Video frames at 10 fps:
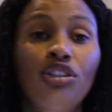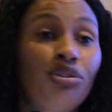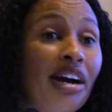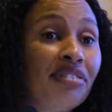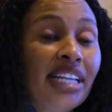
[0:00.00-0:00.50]

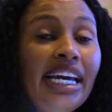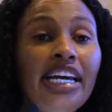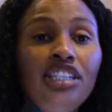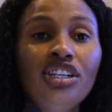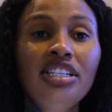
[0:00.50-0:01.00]
travel
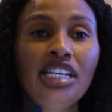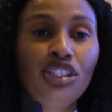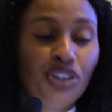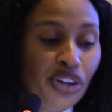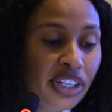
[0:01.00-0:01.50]
agents
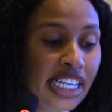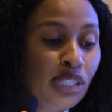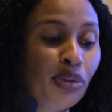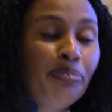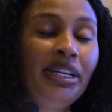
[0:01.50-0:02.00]
and
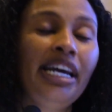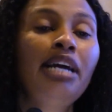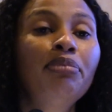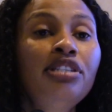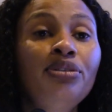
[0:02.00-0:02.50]
journalists will be
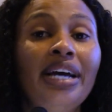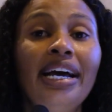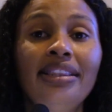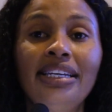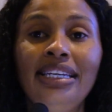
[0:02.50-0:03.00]
able to
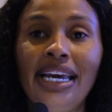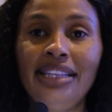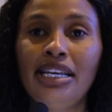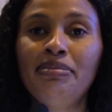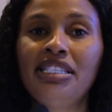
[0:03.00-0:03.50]

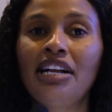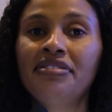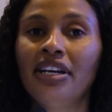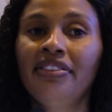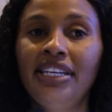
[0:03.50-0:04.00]
educate
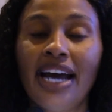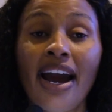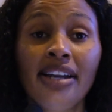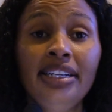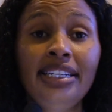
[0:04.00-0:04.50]
themselves on the
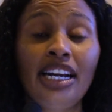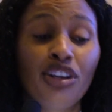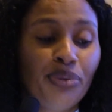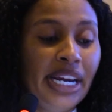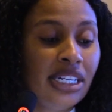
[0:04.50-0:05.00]
island,
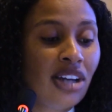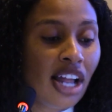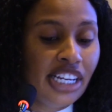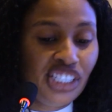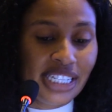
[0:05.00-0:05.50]
get great
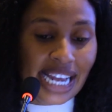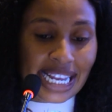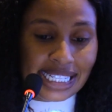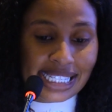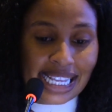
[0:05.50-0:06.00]
knowledge and
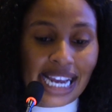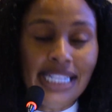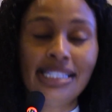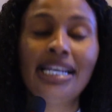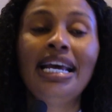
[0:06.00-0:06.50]

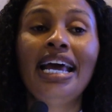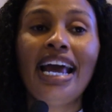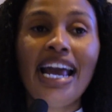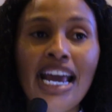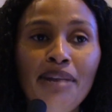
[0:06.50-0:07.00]
insights,
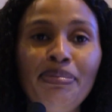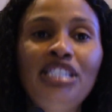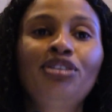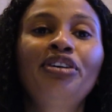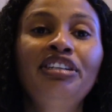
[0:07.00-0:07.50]
and
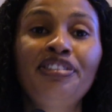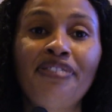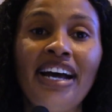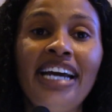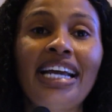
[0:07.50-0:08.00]
be certified